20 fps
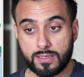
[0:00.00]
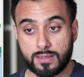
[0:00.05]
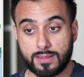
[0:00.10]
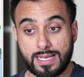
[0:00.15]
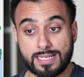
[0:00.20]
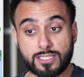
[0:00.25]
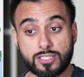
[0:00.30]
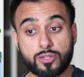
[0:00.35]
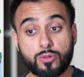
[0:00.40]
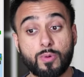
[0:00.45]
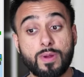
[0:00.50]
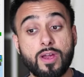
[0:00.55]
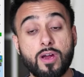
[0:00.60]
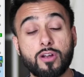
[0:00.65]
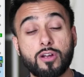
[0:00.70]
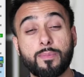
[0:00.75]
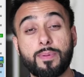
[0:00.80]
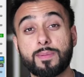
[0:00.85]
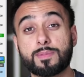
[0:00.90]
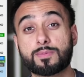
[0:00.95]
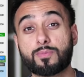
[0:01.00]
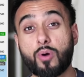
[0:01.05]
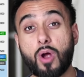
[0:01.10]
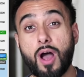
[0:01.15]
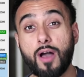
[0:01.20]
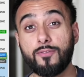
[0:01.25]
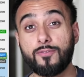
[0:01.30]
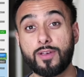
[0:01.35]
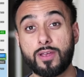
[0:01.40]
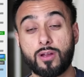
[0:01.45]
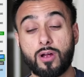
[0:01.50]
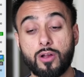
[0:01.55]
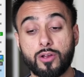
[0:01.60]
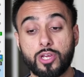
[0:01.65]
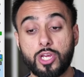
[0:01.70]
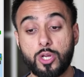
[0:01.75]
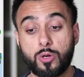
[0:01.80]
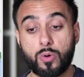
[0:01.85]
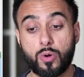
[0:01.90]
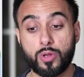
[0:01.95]
300 pips profit on
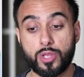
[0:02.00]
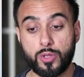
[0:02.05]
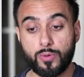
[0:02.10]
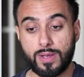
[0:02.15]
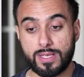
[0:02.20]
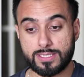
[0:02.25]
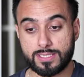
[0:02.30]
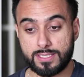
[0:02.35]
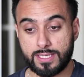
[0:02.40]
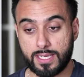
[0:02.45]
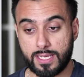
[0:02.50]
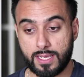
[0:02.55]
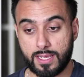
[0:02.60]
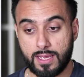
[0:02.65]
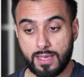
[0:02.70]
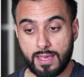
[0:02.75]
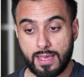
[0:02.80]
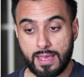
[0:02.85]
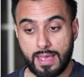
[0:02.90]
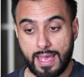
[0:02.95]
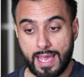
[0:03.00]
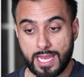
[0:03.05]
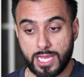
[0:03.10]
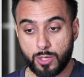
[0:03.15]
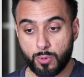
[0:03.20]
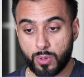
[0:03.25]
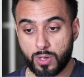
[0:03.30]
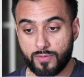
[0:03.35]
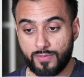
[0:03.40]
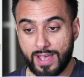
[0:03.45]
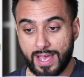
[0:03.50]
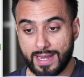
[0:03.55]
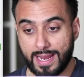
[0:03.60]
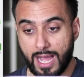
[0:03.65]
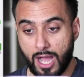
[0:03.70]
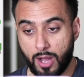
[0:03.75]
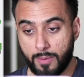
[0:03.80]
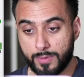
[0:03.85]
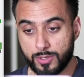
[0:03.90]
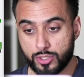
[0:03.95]
Euro USD. And you would have had
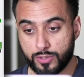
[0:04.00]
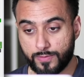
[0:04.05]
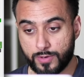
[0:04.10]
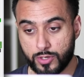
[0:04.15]
how much of